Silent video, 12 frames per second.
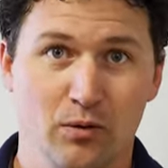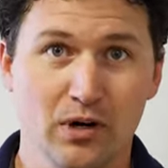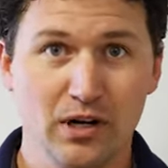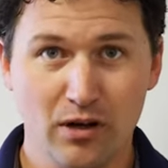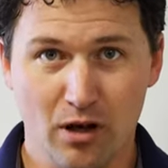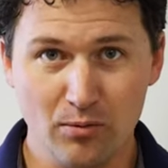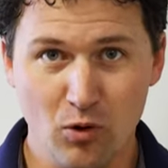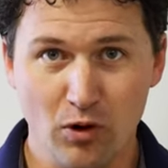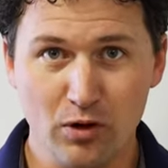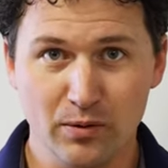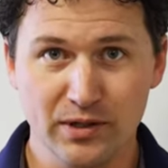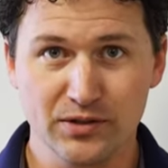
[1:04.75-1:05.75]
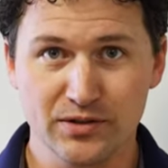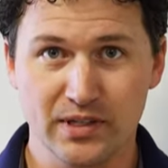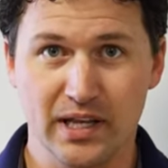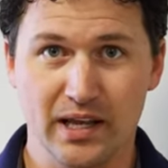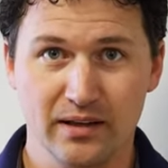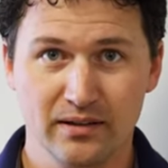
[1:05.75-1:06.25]
We're going to call them coil reels
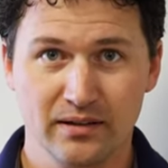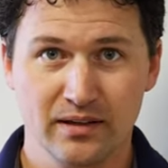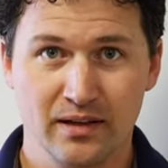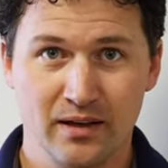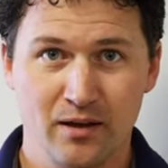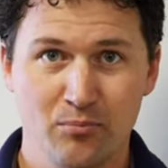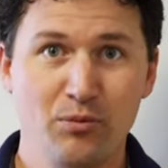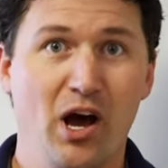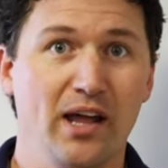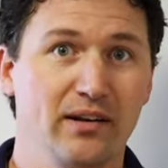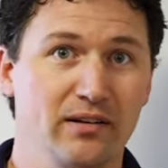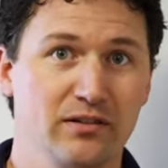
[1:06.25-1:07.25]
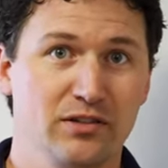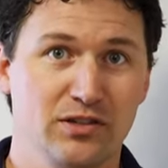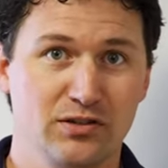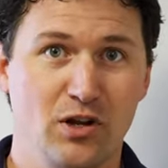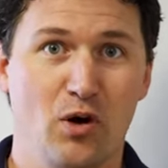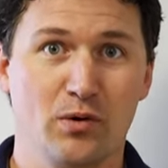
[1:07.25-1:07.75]
today, but
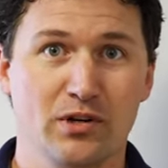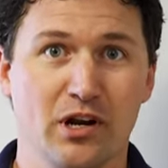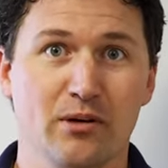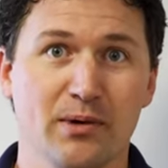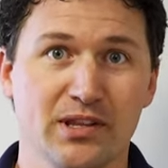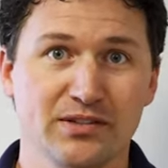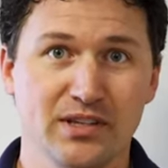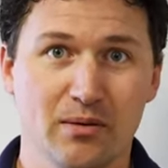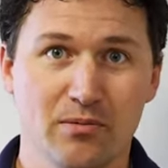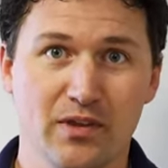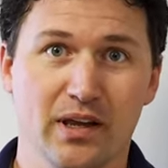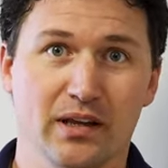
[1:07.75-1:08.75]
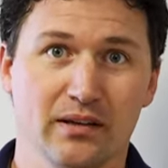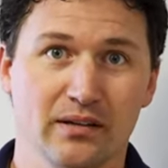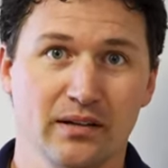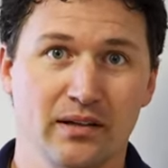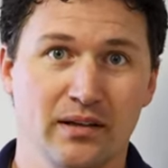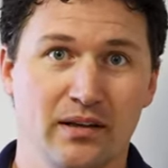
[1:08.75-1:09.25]
just know we're talking about the same thing.
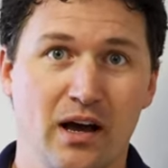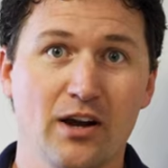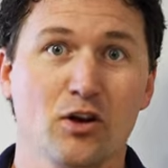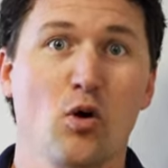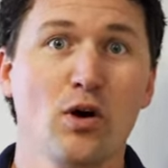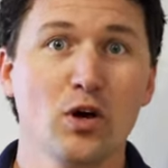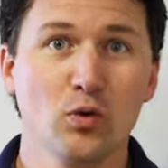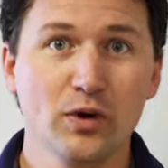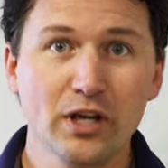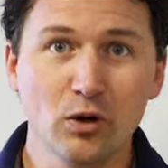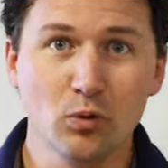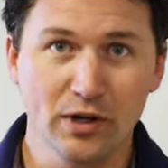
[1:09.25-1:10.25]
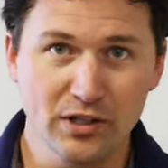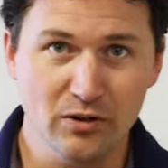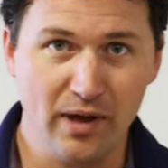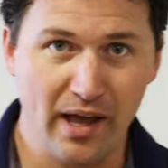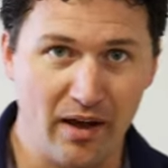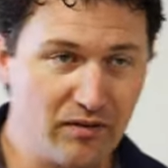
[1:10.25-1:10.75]
On a coil reel, what do
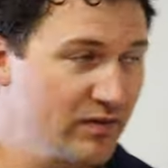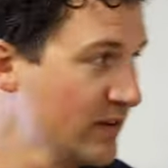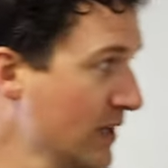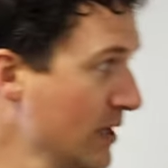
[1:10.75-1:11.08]
you have?